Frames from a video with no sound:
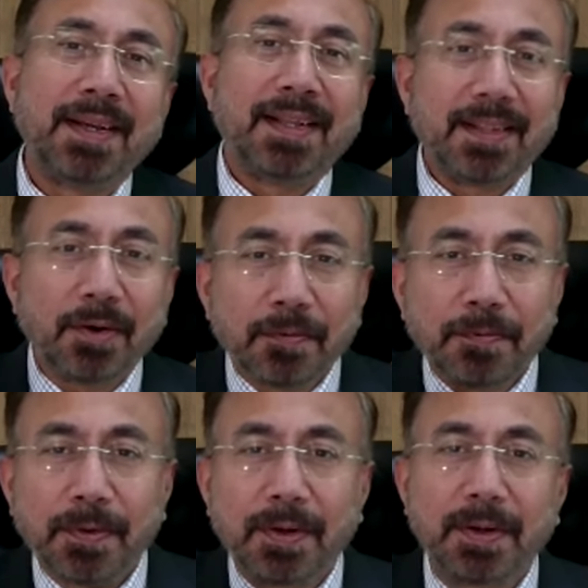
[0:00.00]
a lot
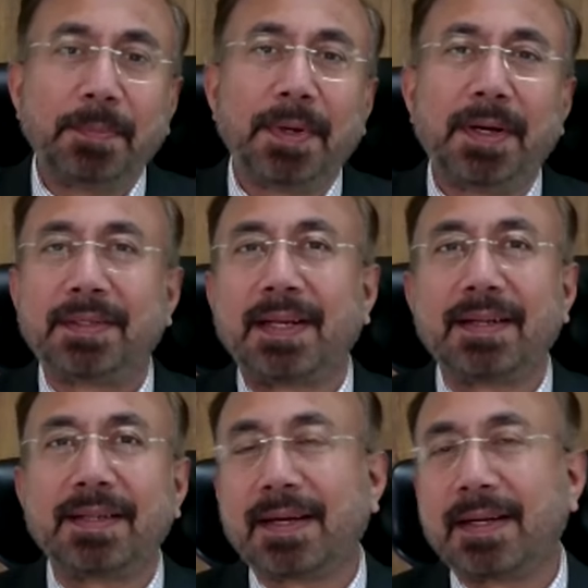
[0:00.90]
of uh, uh, general
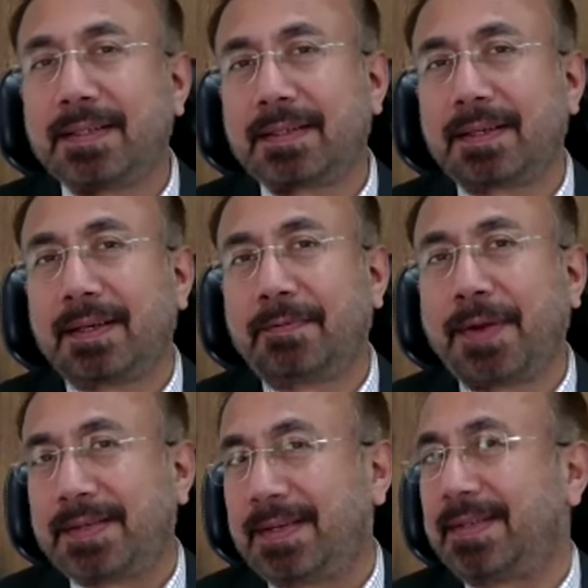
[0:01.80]
studies
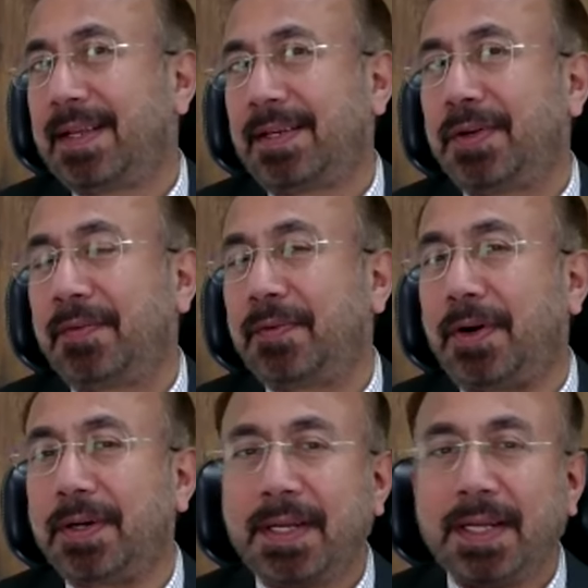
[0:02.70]
facets that you have got,